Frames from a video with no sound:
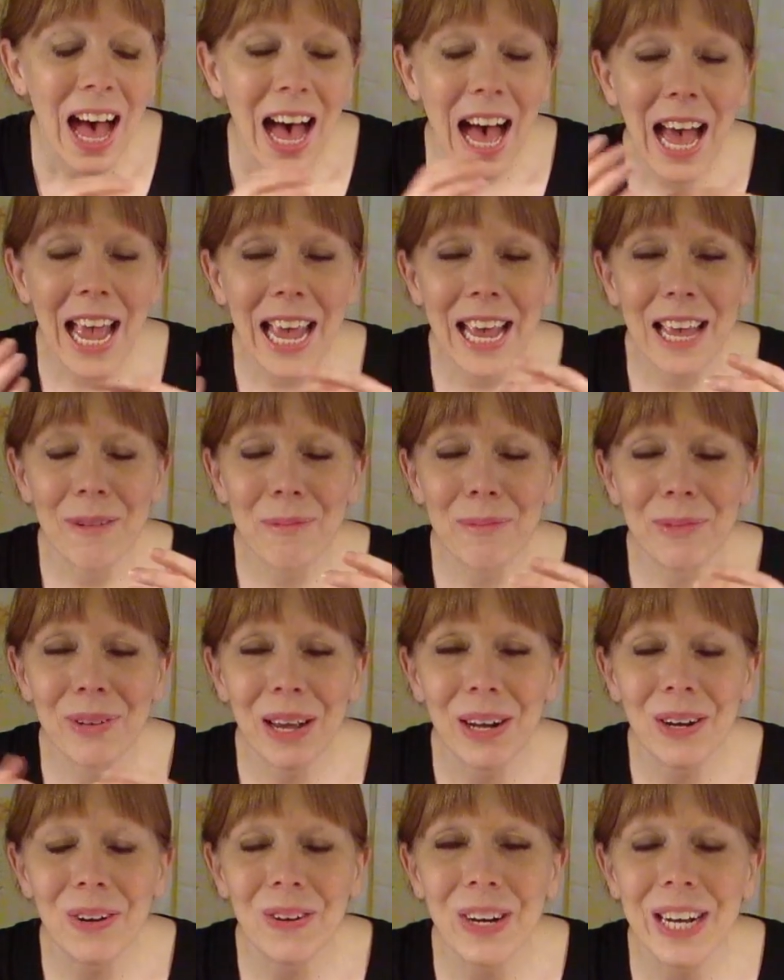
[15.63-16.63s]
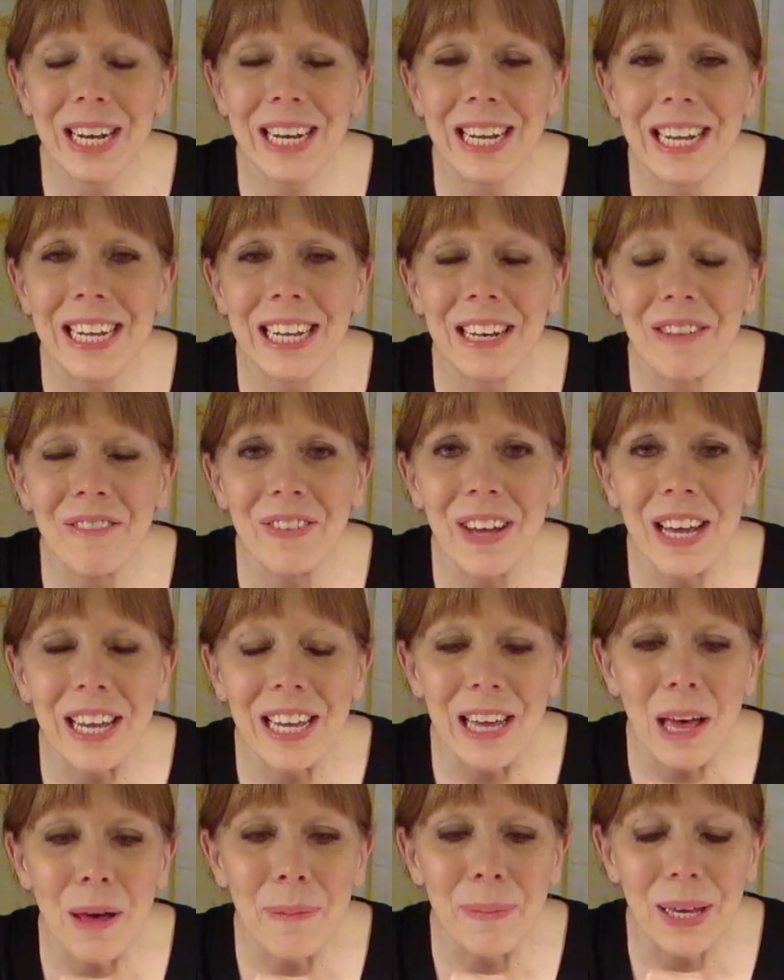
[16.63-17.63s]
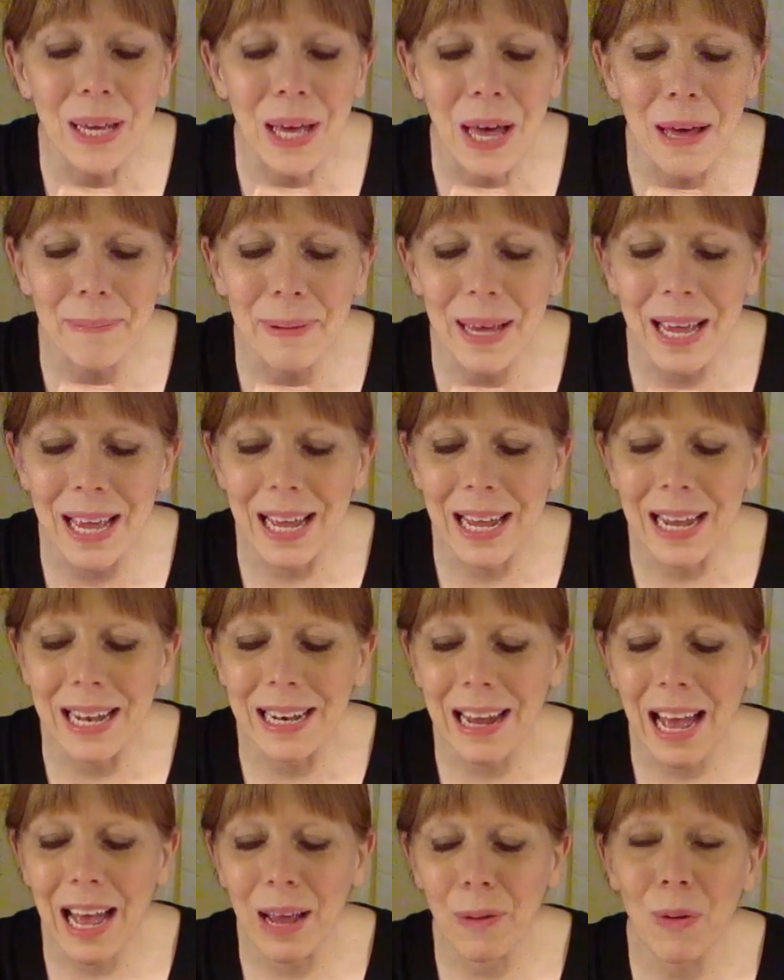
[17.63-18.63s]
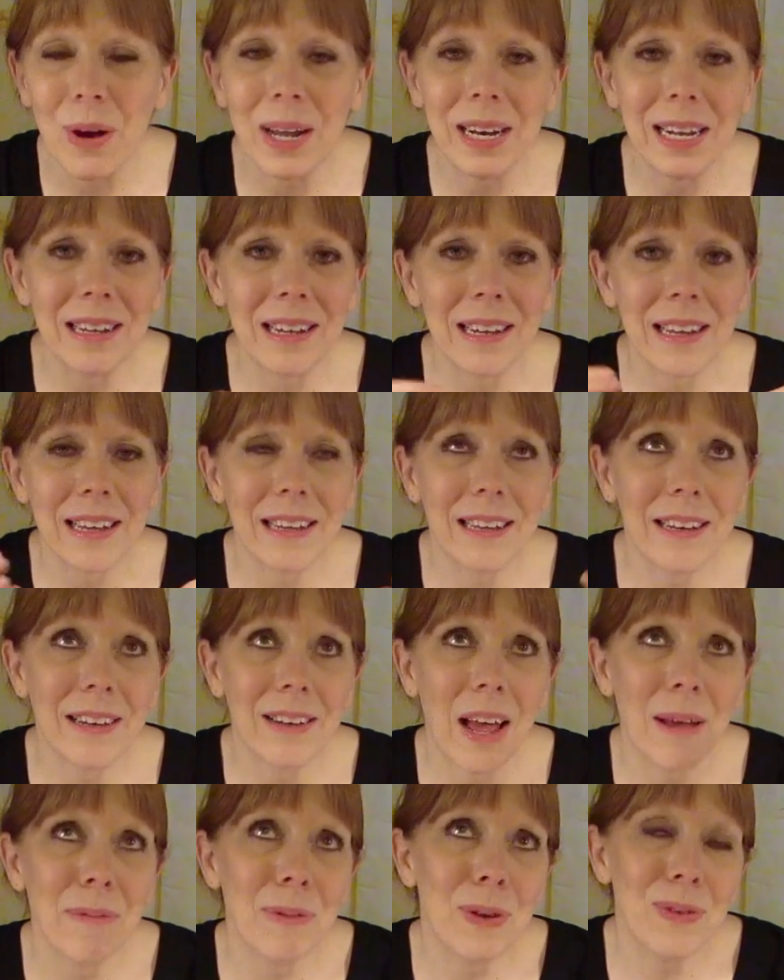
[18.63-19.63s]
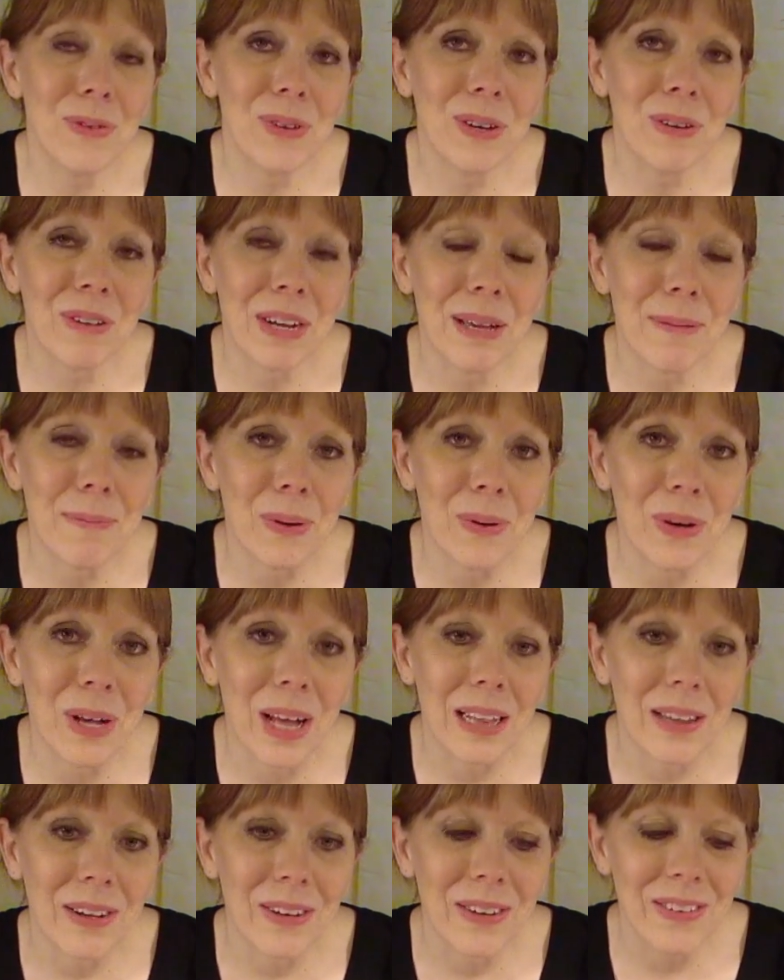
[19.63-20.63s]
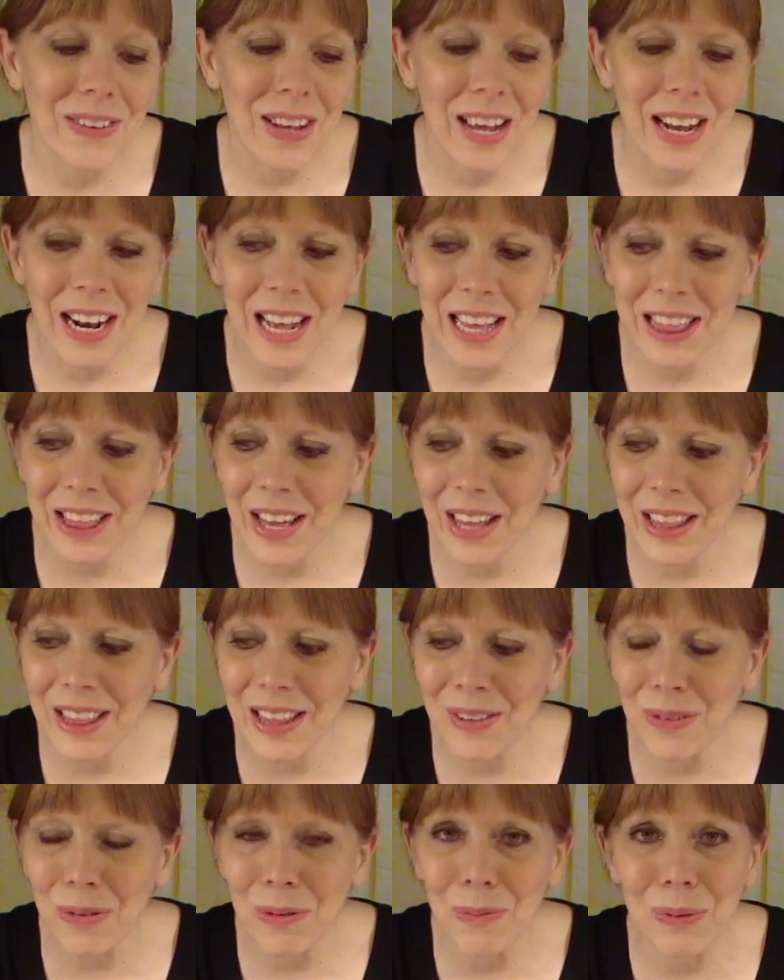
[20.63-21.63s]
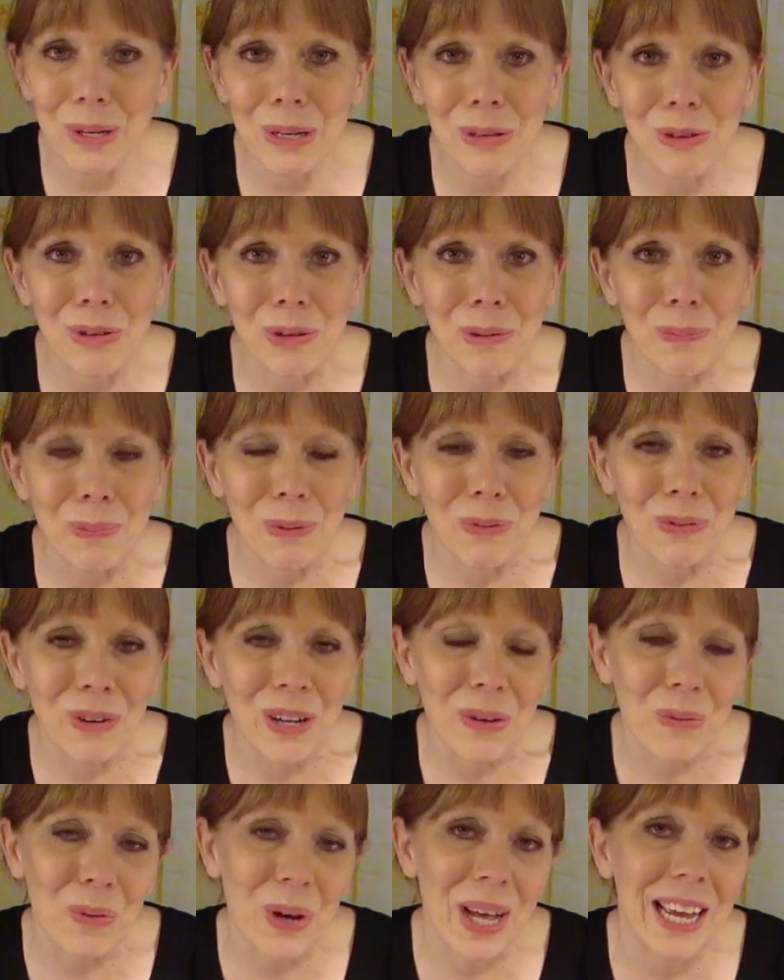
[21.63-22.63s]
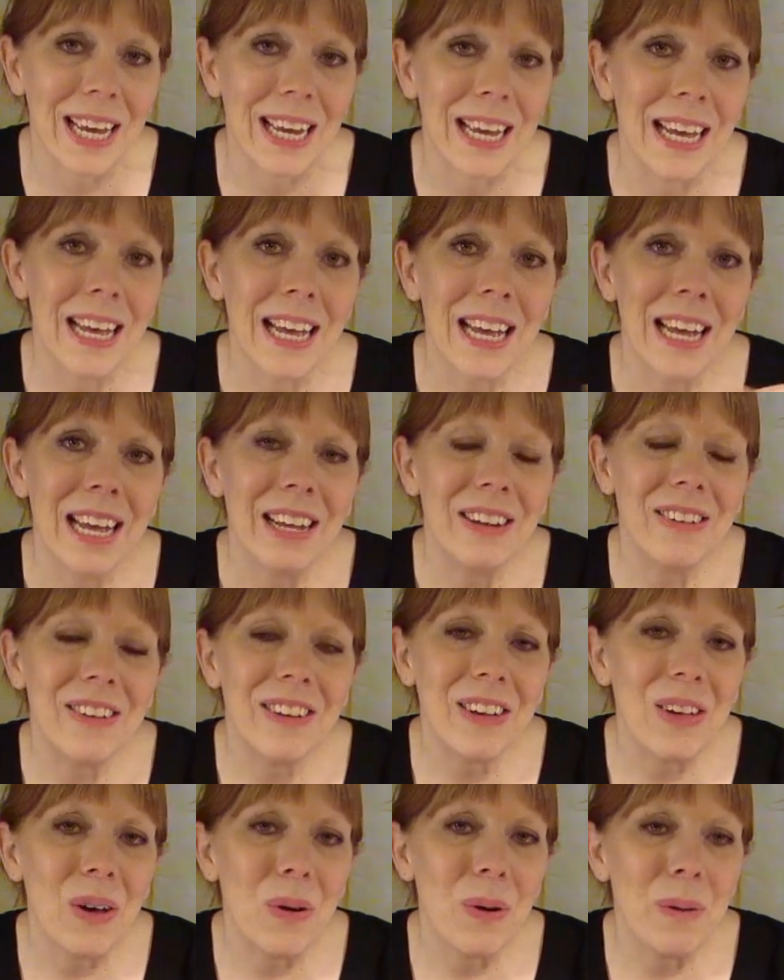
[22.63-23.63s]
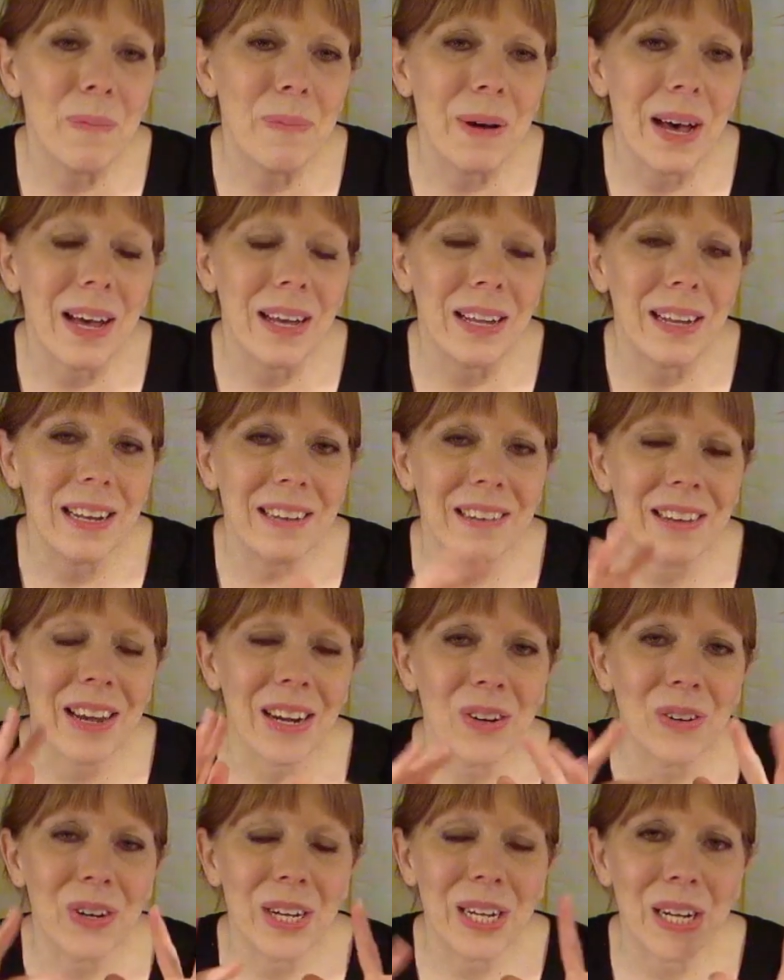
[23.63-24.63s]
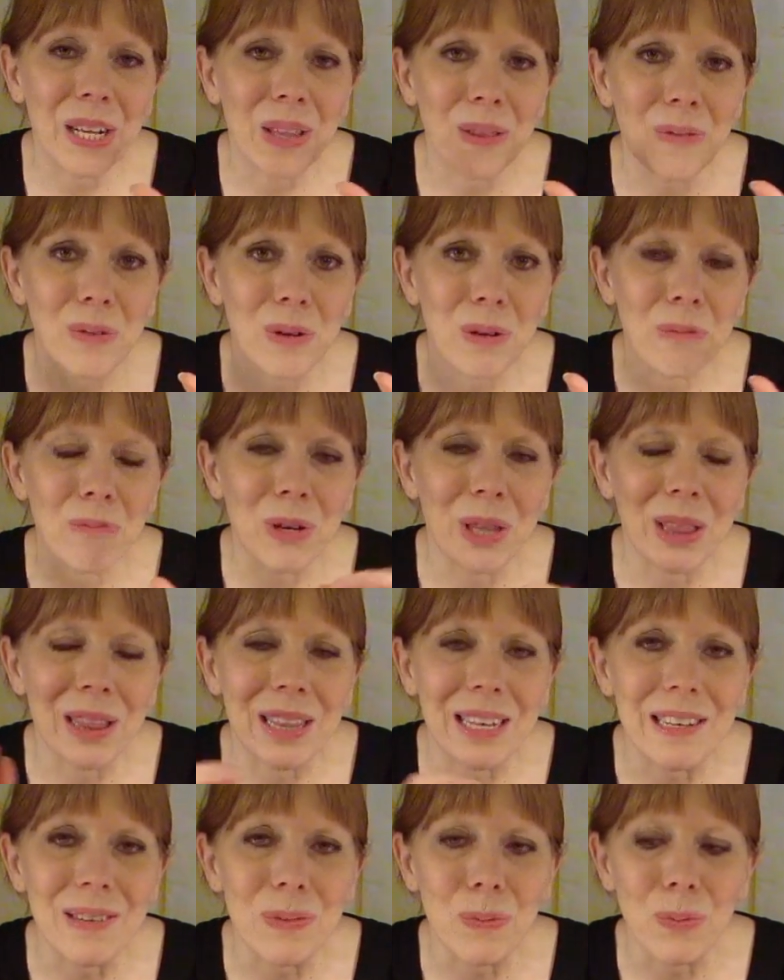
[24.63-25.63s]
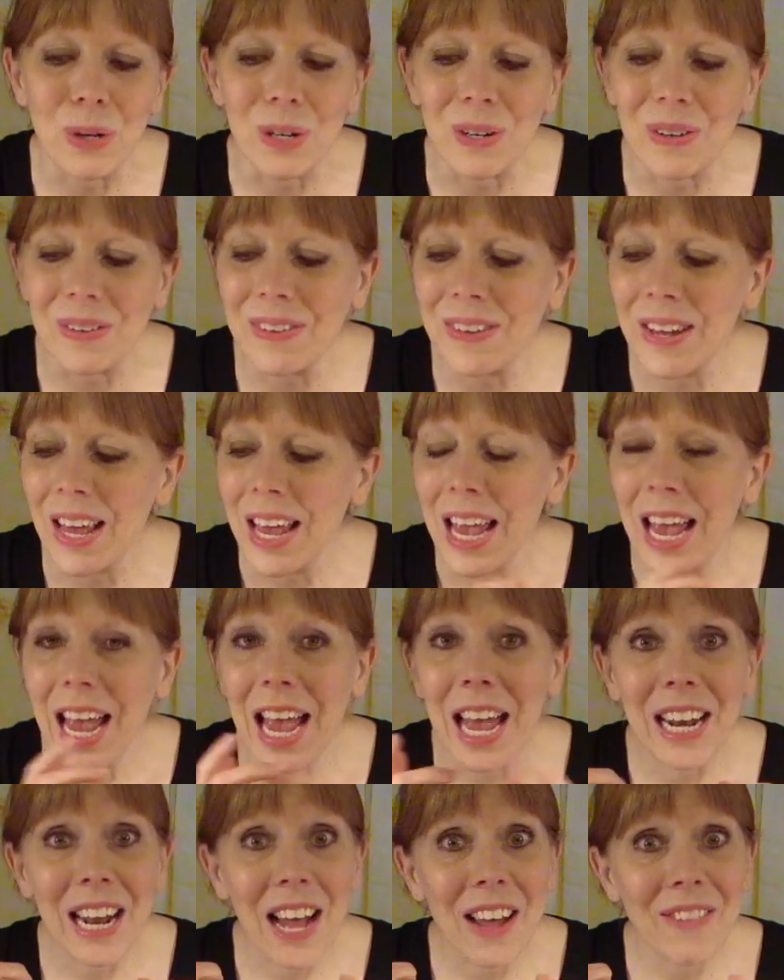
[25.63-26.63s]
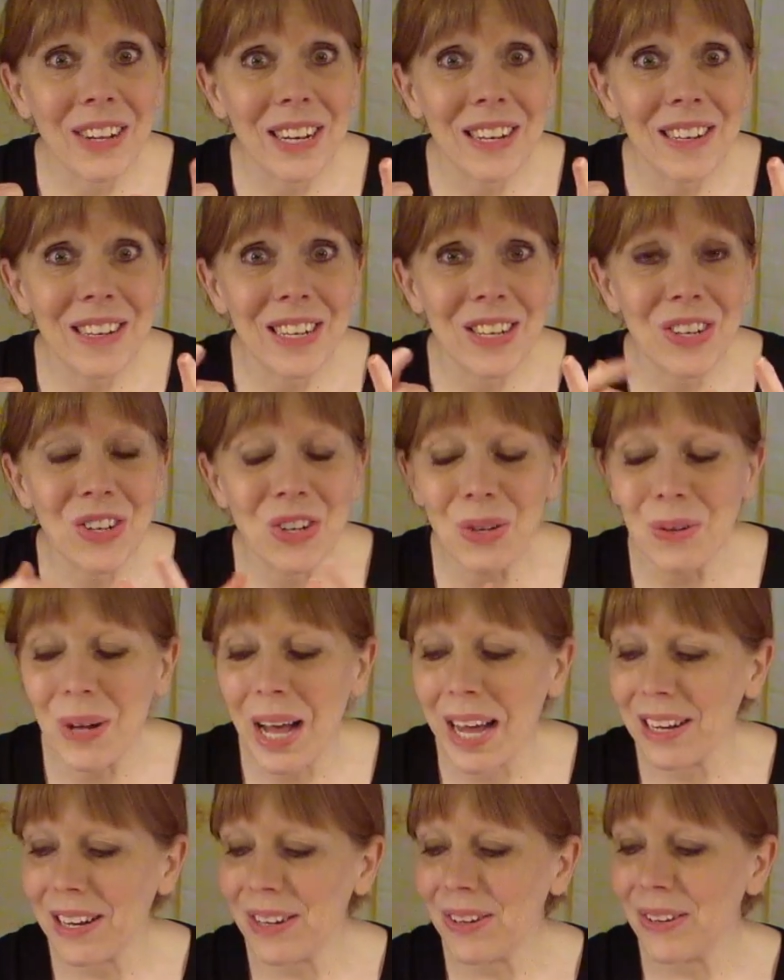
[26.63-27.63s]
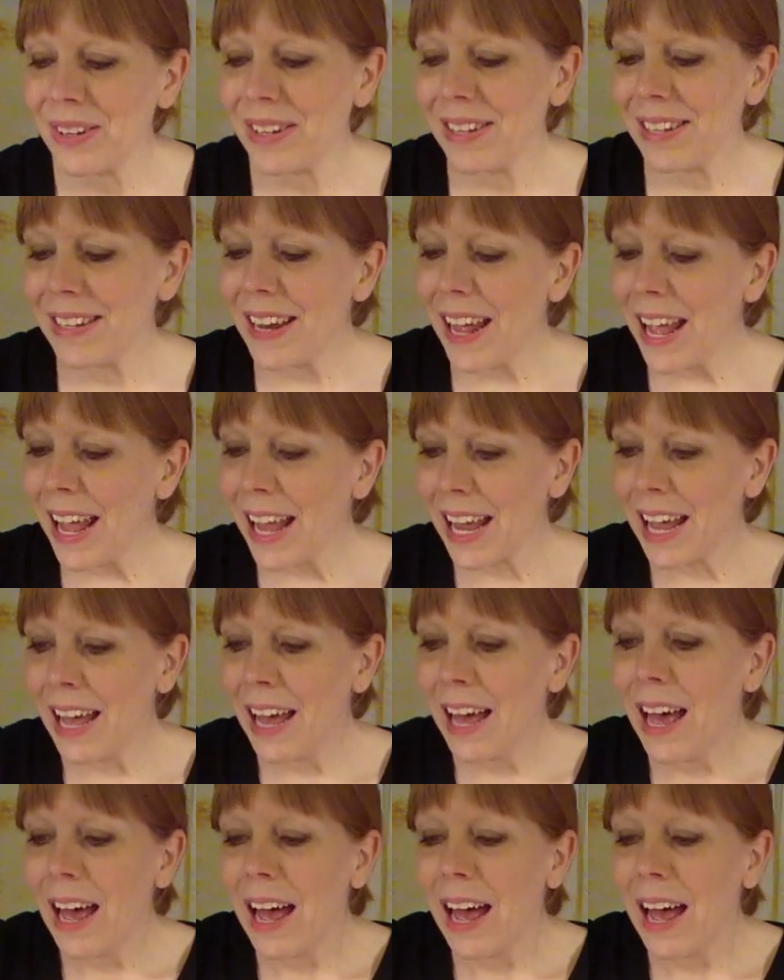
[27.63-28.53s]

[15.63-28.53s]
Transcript: I am decorating an event coming up, and I'm using rainbow colors, and I thought this would be a super fun way to go about decorating the room with these words. And I'm going to teach you how to do it today.